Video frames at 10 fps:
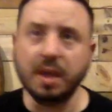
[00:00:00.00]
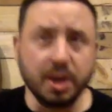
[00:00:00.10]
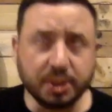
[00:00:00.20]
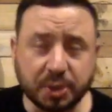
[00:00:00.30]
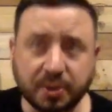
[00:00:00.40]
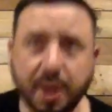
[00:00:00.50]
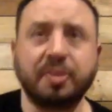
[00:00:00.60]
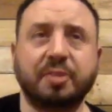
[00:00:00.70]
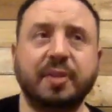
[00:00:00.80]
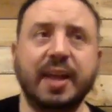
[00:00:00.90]
So
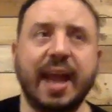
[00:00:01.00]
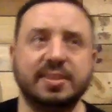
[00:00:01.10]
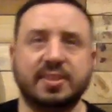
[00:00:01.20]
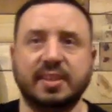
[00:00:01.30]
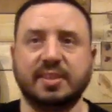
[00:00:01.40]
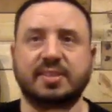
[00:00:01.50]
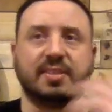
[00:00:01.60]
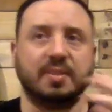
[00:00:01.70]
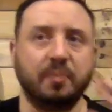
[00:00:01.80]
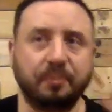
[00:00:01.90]
number three has
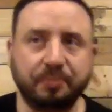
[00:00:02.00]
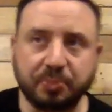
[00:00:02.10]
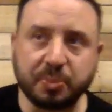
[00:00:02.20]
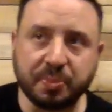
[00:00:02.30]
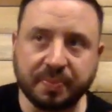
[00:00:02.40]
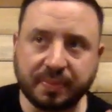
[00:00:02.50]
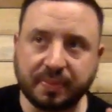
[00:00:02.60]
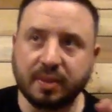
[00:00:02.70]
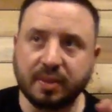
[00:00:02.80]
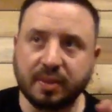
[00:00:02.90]
this
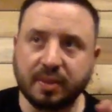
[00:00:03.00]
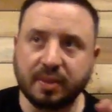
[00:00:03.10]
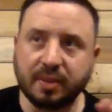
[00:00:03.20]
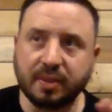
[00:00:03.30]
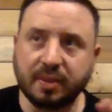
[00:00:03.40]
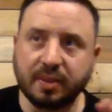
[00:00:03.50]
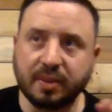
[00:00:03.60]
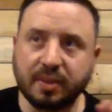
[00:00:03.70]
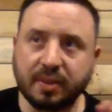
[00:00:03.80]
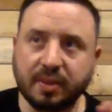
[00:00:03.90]
really
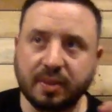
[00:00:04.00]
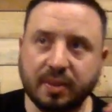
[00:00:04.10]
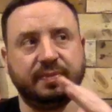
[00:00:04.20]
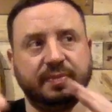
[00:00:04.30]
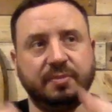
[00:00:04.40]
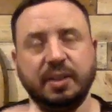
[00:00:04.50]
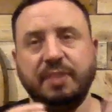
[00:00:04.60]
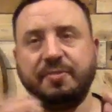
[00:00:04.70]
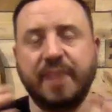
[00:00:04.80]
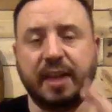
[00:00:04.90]
faint, uh,
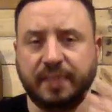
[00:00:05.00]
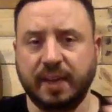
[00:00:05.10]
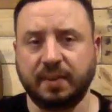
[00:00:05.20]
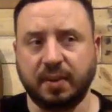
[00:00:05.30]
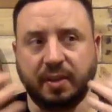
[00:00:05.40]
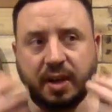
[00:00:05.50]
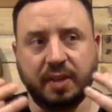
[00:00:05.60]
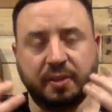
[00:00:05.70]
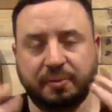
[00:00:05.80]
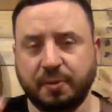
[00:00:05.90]
really faint flavor on the
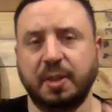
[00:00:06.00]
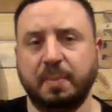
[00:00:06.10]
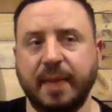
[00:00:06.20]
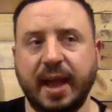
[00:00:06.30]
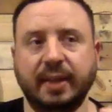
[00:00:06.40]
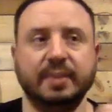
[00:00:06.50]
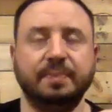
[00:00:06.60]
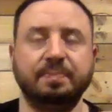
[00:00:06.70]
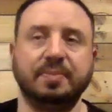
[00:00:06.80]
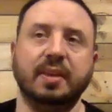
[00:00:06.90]
on the front of the palate,
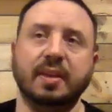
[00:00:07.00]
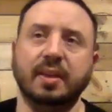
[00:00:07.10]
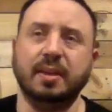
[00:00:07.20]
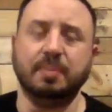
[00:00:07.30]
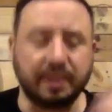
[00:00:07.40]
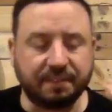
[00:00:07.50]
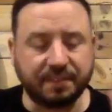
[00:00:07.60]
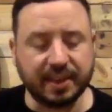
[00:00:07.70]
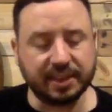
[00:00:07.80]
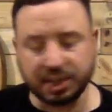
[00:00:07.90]
but the
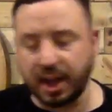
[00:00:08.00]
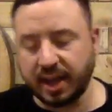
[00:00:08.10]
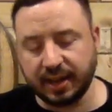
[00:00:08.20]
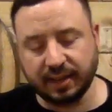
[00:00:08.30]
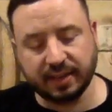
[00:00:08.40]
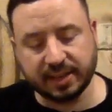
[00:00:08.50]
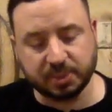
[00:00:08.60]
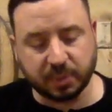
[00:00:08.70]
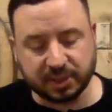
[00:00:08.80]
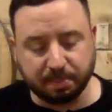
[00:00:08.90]
finish on it
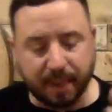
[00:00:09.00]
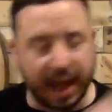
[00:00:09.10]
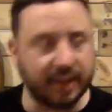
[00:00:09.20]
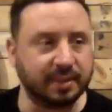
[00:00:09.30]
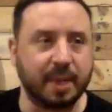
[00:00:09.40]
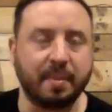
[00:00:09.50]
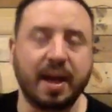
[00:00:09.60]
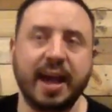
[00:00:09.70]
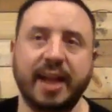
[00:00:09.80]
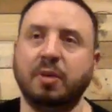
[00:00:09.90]
is what's boggling my
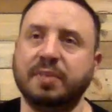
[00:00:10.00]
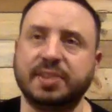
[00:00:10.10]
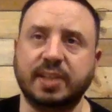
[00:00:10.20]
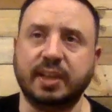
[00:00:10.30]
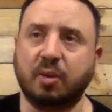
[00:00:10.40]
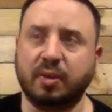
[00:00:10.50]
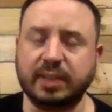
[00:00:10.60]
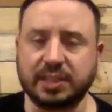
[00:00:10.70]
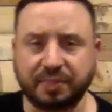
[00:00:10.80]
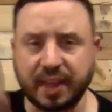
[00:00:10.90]
mind. All of a sudden, all
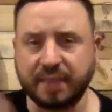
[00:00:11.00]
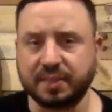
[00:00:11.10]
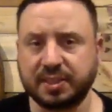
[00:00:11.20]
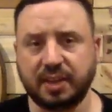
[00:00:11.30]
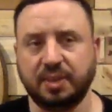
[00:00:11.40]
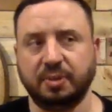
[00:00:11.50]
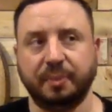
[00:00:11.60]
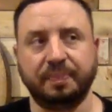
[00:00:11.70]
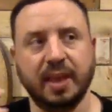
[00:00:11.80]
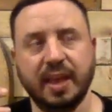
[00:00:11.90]
these flavors hit
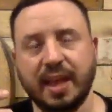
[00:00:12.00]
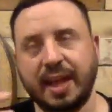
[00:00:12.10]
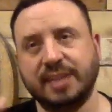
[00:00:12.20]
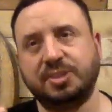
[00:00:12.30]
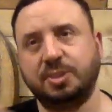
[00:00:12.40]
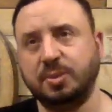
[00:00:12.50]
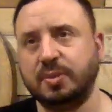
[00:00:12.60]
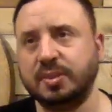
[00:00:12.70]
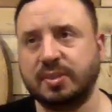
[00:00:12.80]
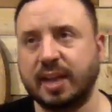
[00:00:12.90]
you as soon
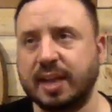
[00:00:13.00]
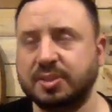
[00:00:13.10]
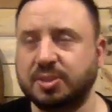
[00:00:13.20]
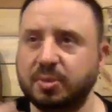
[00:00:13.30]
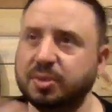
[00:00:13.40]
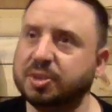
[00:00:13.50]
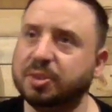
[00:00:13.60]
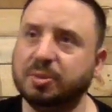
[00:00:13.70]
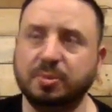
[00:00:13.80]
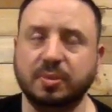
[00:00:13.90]
as as soon as
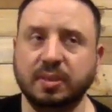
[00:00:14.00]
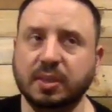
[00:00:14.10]
you.